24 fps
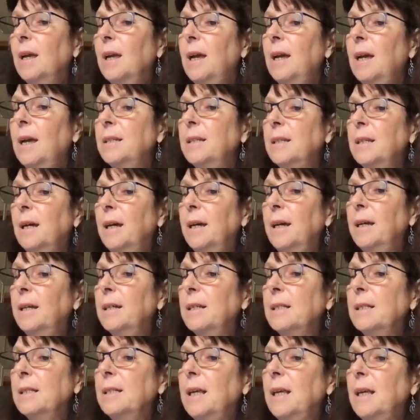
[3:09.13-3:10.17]
And
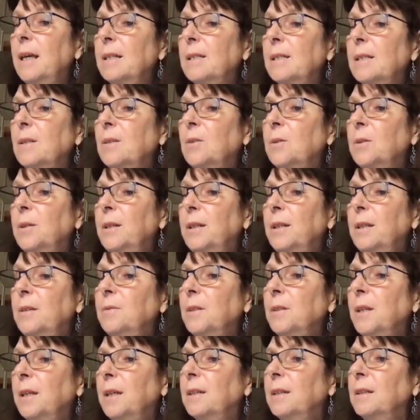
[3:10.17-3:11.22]
Diana says, Good
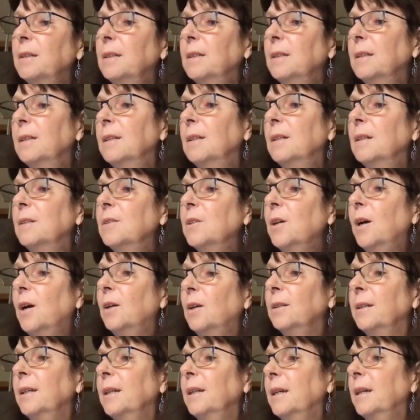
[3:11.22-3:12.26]
evening,
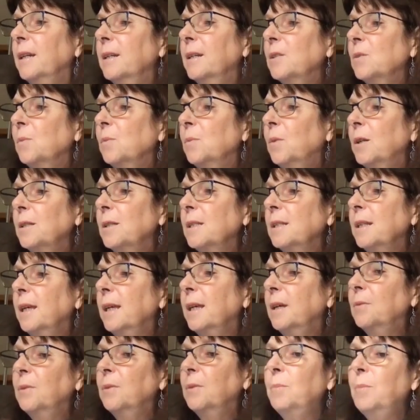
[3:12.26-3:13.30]
darling. It is once
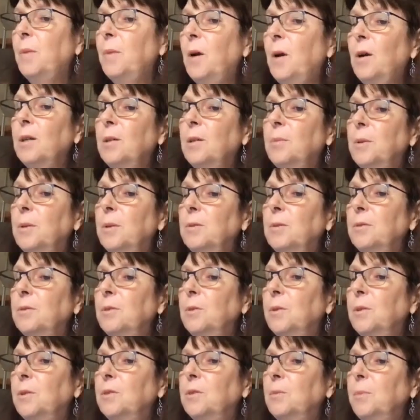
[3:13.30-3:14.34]
again remarkable
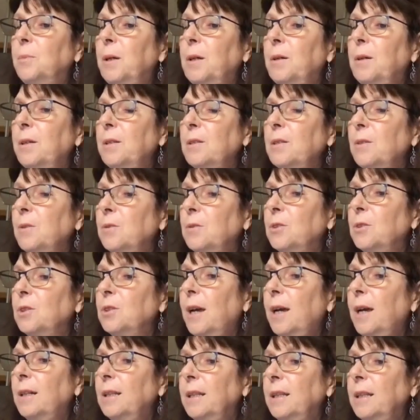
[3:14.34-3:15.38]
to experience your
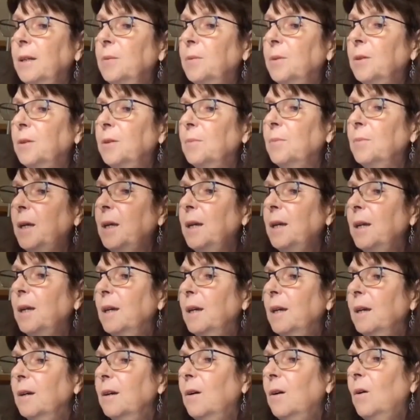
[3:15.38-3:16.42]
channeling with me.
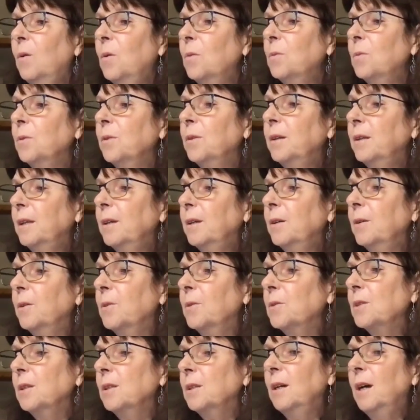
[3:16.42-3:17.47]
Over the
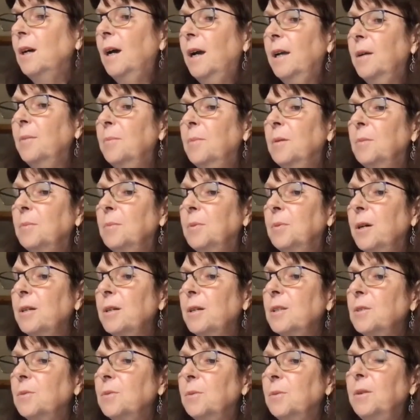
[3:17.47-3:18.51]
years, I am
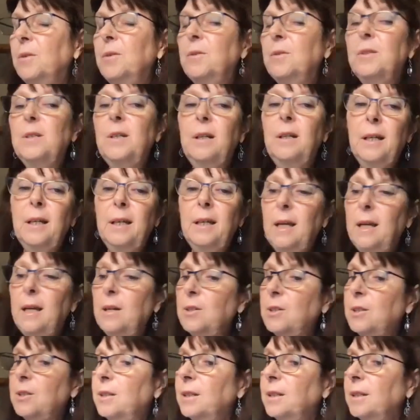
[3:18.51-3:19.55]
impressed with your
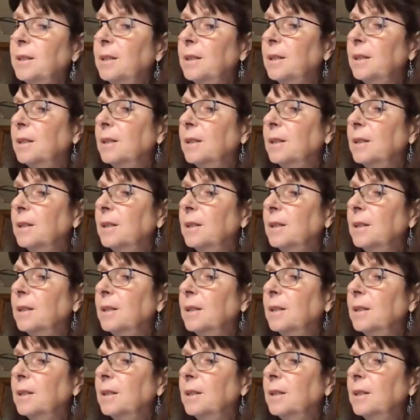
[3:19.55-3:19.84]
dedication